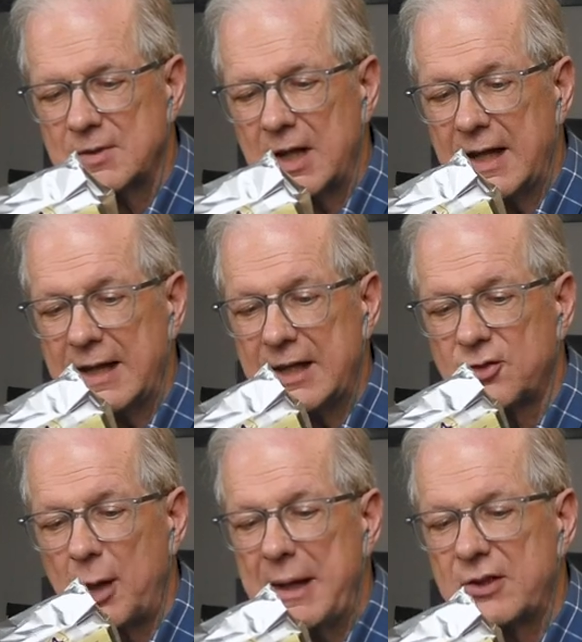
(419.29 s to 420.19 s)
and I guess
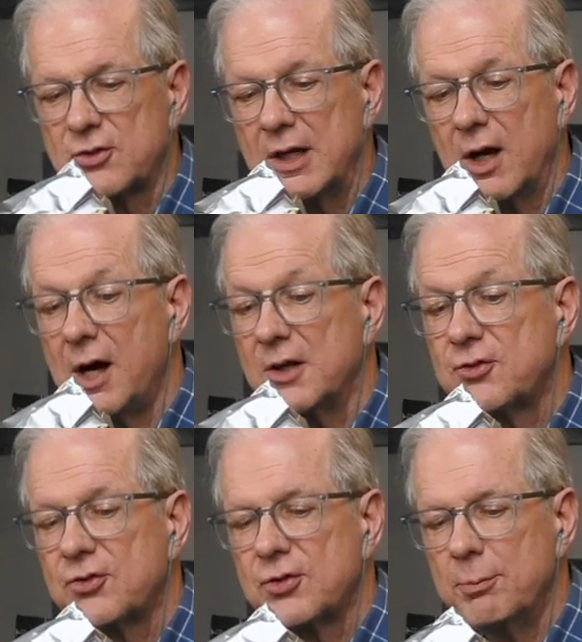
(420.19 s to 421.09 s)
I'm asking
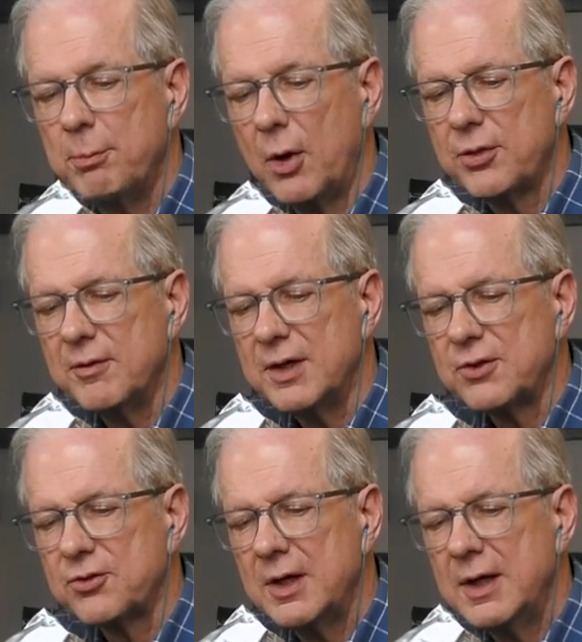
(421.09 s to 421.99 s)
us, both of
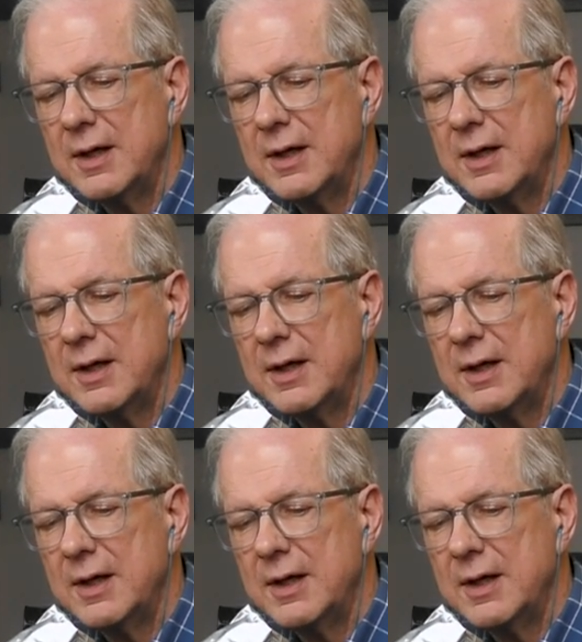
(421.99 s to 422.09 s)
us,